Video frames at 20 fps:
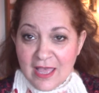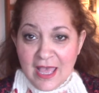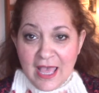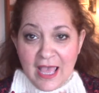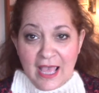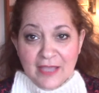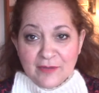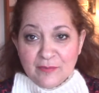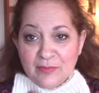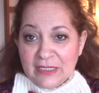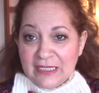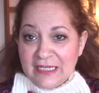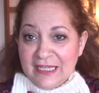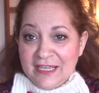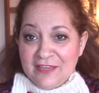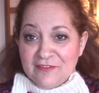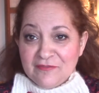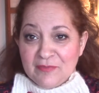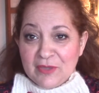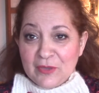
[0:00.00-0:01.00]
And
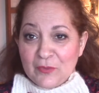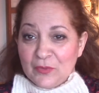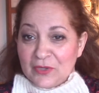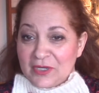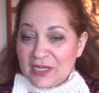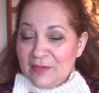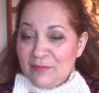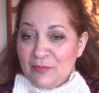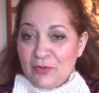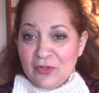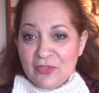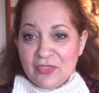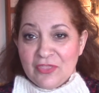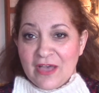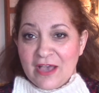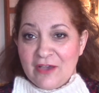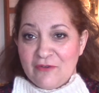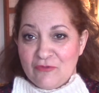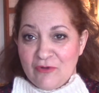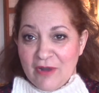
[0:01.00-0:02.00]
believe me, when I put
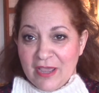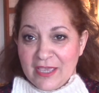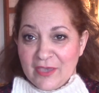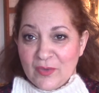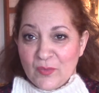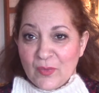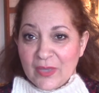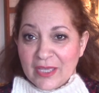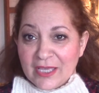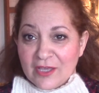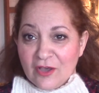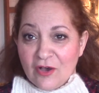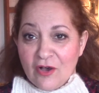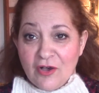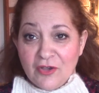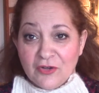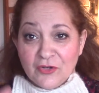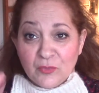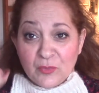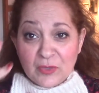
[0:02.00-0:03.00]
that ray wig
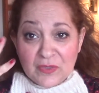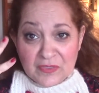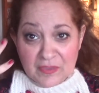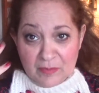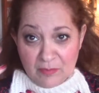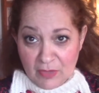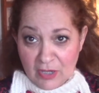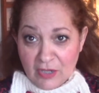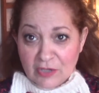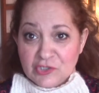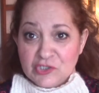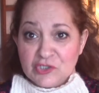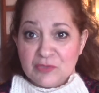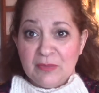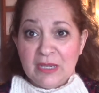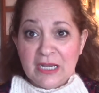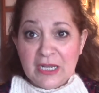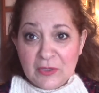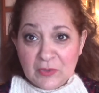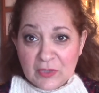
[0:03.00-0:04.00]
on with the
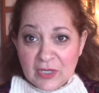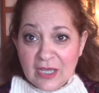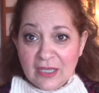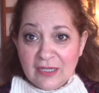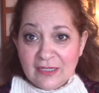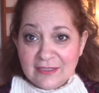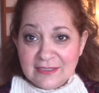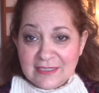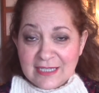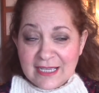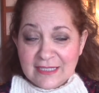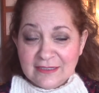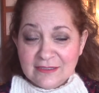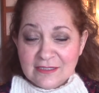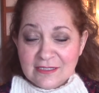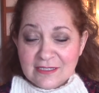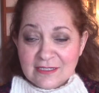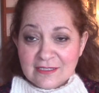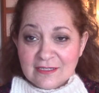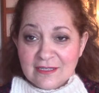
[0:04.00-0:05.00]
marshmallow coloured
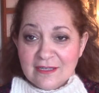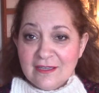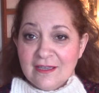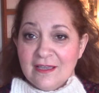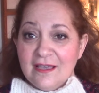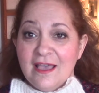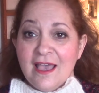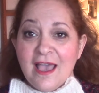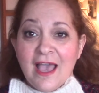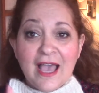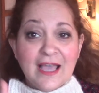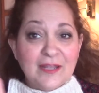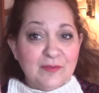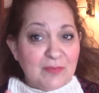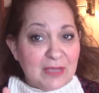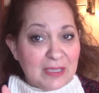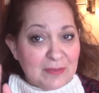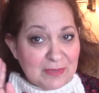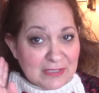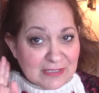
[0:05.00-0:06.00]
ends and
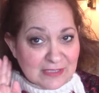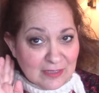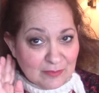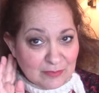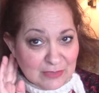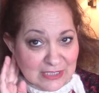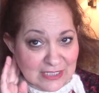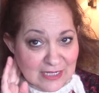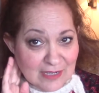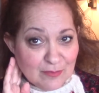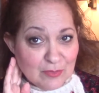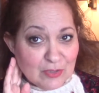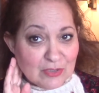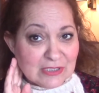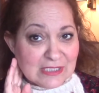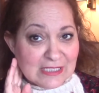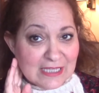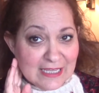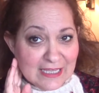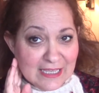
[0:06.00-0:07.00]
maybe some
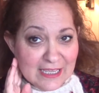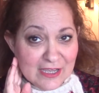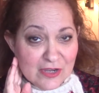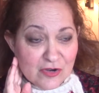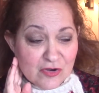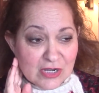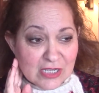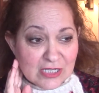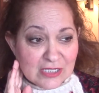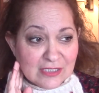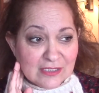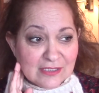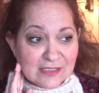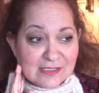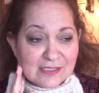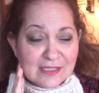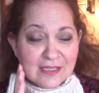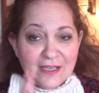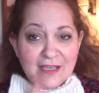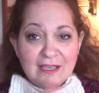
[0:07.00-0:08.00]
diamante
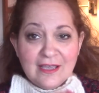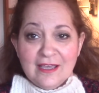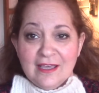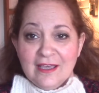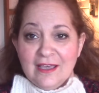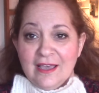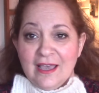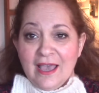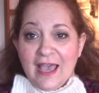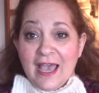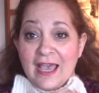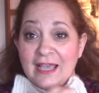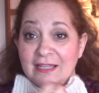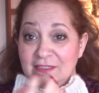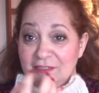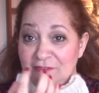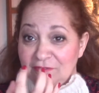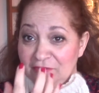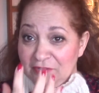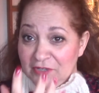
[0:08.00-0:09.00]
earrings and a
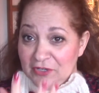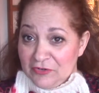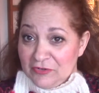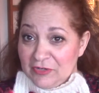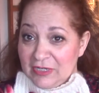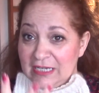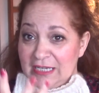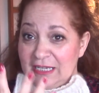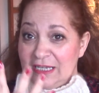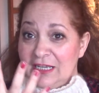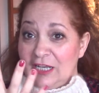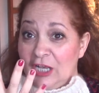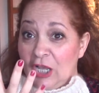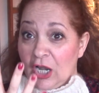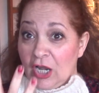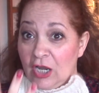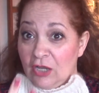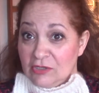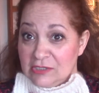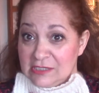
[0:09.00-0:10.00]
very
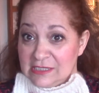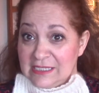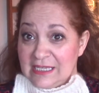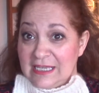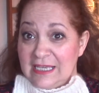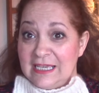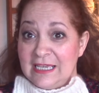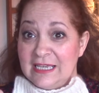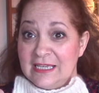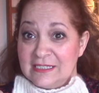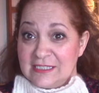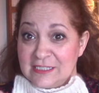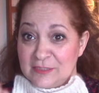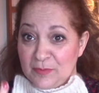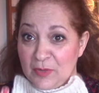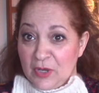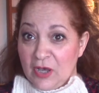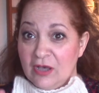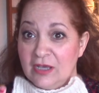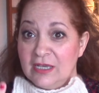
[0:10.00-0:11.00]
glossy,
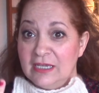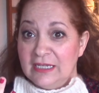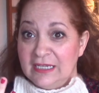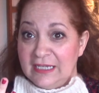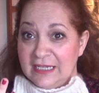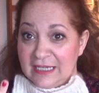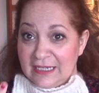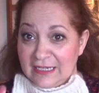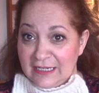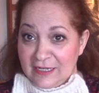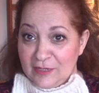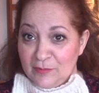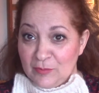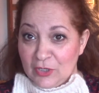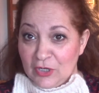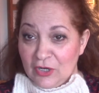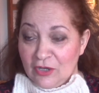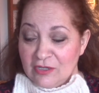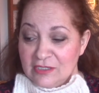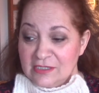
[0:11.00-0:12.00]
sparkly lip
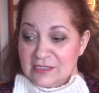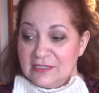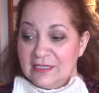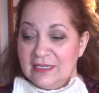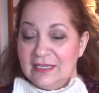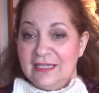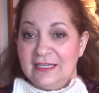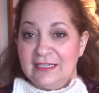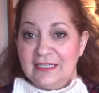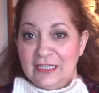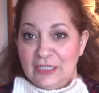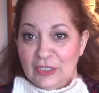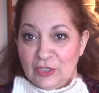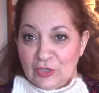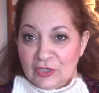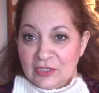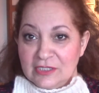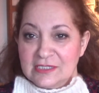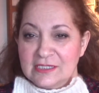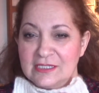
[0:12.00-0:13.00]
gloss, it
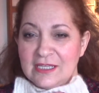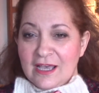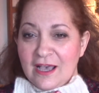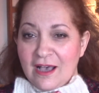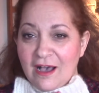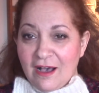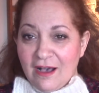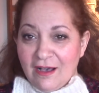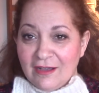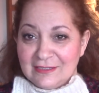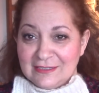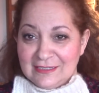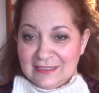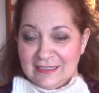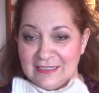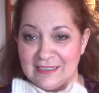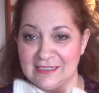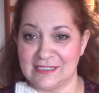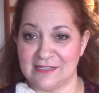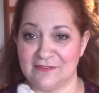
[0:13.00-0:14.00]
looks
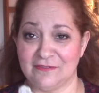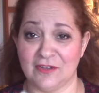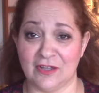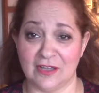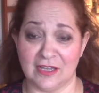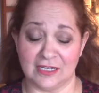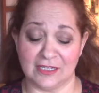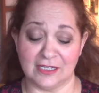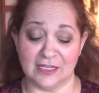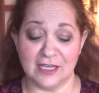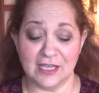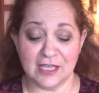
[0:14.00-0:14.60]
utterly divine.